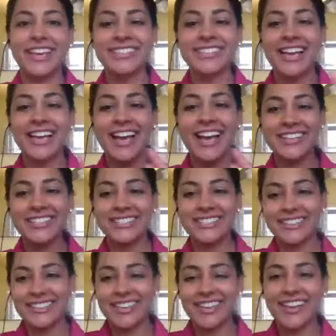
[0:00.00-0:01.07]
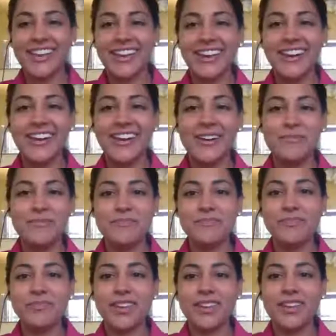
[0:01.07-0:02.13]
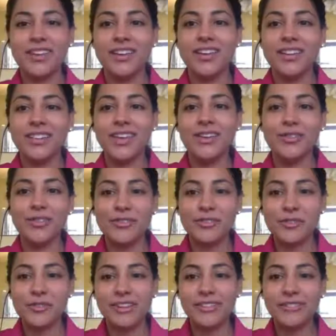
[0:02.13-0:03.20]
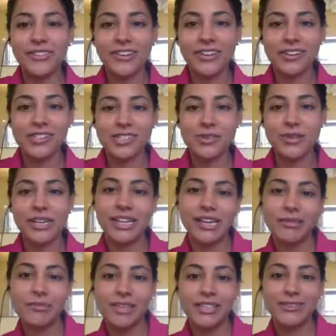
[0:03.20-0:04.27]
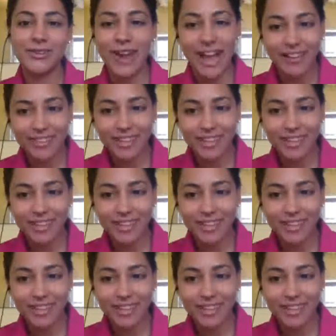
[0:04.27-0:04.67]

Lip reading: guys. Thank you everyone for showing up. Thanks for having